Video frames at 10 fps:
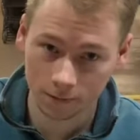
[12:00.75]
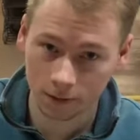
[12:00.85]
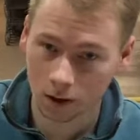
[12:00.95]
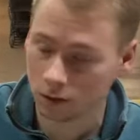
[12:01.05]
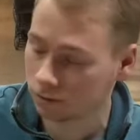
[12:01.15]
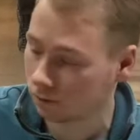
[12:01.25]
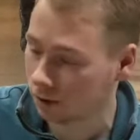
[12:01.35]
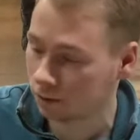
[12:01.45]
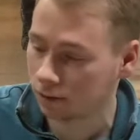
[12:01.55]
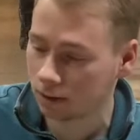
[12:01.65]
phone
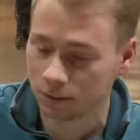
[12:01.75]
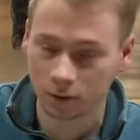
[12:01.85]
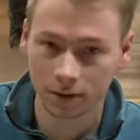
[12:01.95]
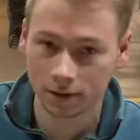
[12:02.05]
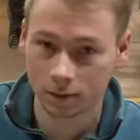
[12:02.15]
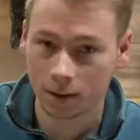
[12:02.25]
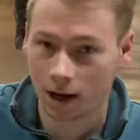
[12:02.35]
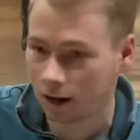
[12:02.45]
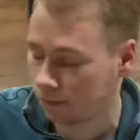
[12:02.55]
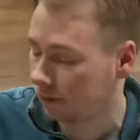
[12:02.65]
rather, I'm doing this on
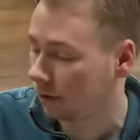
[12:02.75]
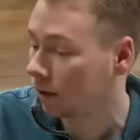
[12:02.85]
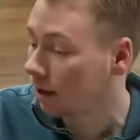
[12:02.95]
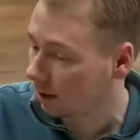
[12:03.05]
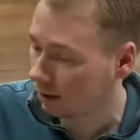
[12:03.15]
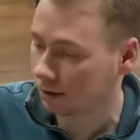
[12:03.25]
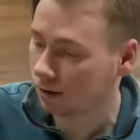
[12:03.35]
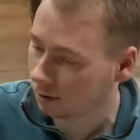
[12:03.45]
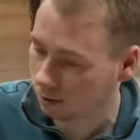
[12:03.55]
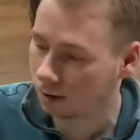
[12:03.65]
my iPhone, it
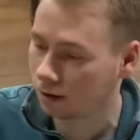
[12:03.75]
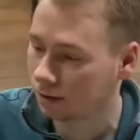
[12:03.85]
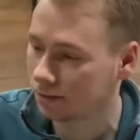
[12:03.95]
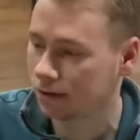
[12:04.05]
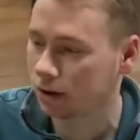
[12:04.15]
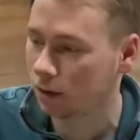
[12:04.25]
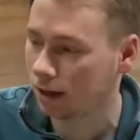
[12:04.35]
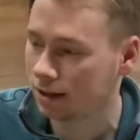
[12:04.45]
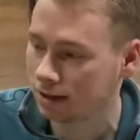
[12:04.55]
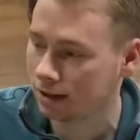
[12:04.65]
cut off, so I
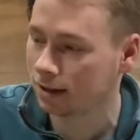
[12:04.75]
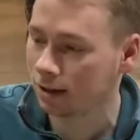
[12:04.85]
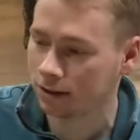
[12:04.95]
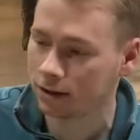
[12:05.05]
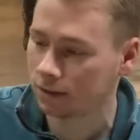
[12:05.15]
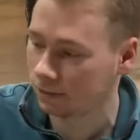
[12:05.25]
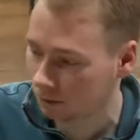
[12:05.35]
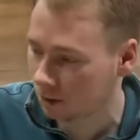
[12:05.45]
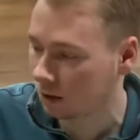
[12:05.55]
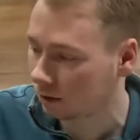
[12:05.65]
did not get to film
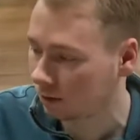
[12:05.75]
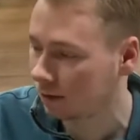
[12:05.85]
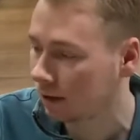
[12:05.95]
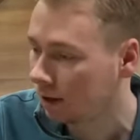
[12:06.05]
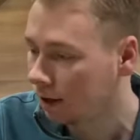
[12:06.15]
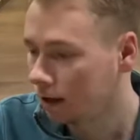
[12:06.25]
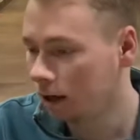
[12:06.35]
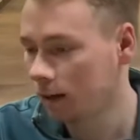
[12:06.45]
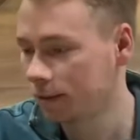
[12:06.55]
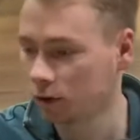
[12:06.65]
all of it.
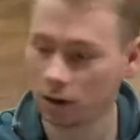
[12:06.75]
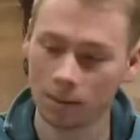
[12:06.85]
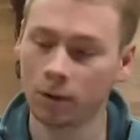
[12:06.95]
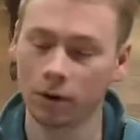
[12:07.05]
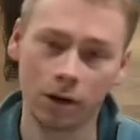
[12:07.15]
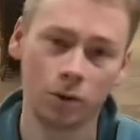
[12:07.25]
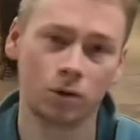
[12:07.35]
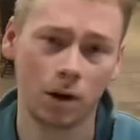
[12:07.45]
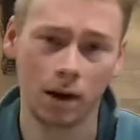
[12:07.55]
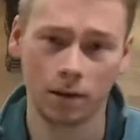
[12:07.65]
So I'm going to go
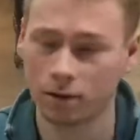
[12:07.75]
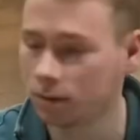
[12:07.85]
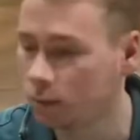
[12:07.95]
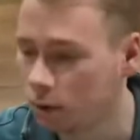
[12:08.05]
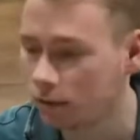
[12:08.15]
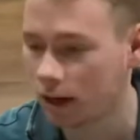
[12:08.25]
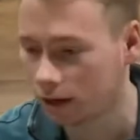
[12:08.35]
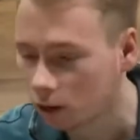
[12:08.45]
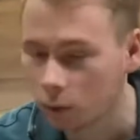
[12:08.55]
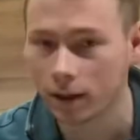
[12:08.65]
try to move kind of
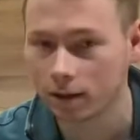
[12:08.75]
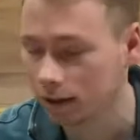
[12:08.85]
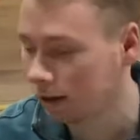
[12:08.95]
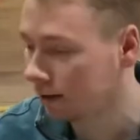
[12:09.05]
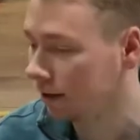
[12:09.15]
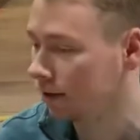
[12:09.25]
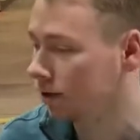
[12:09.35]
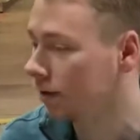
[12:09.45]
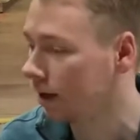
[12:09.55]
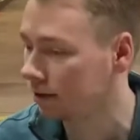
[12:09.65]
quickly, I guess, you
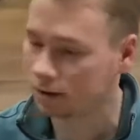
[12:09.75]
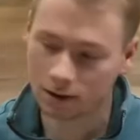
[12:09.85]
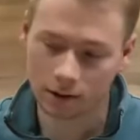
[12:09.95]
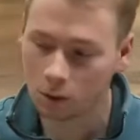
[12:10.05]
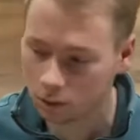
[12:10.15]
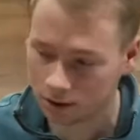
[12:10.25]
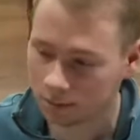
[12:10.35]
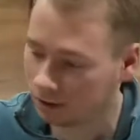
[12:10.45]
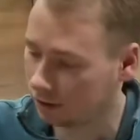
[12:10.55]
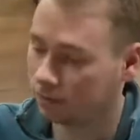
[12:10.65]
guys, because I don't want
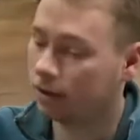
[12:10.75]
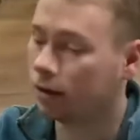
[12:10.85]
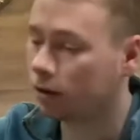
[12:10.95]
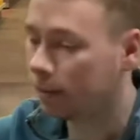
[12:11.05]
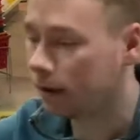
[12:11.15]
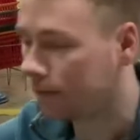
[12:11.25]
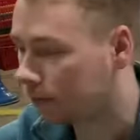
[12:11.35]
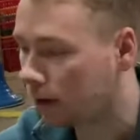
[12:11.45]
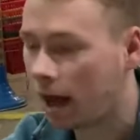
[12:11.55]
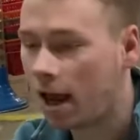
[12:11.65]
this video to be
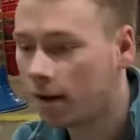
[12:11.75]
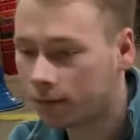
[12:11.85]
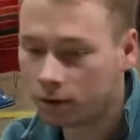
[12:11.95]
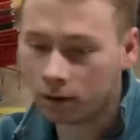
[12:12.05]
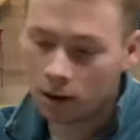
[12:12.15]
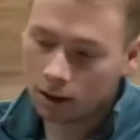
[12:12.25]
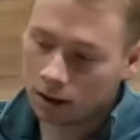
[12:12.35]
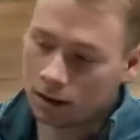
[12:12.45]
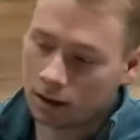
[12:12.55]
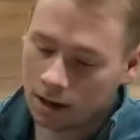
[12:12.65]
forever
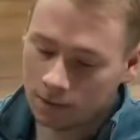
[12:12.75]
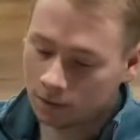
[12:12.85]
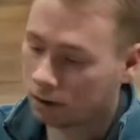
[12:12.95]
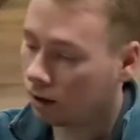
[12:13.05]
and ever.